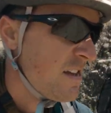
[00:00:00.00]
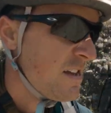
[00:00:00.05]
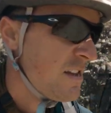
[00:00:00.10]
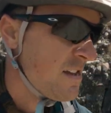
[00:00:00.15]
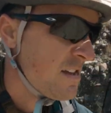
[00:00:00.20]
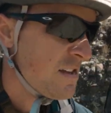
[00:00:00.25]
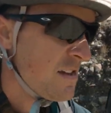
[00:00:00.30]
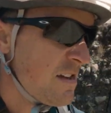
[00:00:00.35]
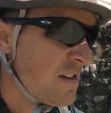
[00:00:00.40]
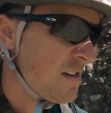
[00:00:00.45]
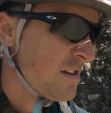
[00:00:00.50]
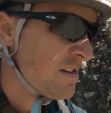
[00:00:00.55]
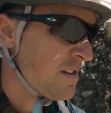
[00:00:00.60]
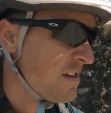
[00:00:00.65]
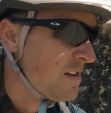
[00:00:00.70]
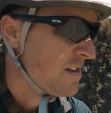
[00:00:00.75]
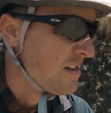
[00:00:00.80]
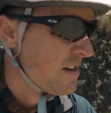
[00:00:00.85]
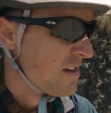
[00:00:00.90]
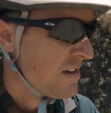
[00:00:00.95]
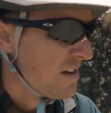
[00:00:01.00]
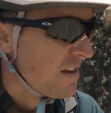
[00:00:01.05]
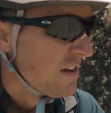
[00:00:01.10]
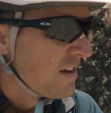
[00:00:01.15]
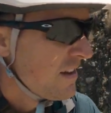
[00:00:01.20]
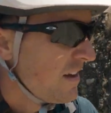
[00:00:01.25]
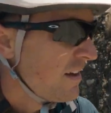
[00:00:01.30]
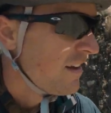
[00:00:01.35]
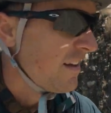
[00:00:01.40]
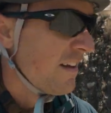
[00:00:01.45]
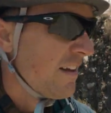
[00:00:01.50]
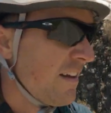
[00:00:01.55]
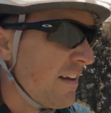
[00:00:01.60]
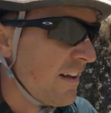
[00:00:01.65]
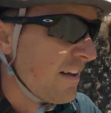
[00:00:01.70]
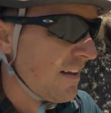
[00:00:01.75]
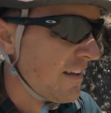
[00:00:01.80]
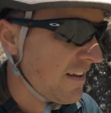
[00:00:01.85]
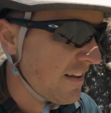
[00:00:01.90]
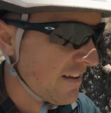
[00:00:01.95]
There's still
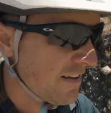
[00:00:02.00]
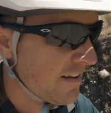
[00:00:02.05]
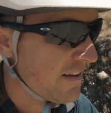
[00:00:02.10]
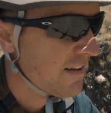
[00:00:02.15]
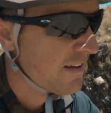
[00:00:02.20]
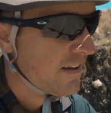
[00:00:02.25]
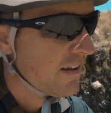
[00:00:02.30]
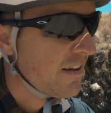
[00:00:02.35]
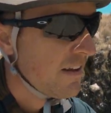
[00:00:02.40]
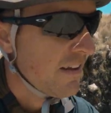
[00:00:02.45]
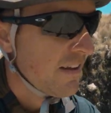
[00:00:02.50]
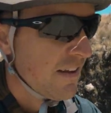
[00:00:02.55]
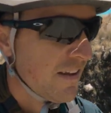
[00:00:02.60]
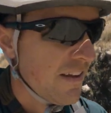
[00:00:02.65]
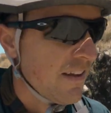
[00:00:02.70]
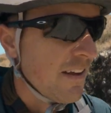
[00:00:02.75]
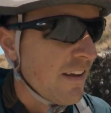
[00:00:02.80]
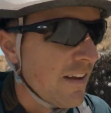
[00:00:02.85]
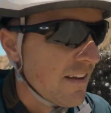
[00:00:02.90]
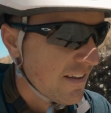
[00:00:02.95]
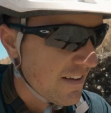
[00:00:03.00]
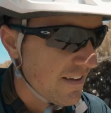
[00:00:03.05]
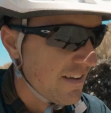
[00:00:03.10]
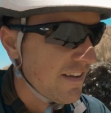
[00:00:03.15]
new trails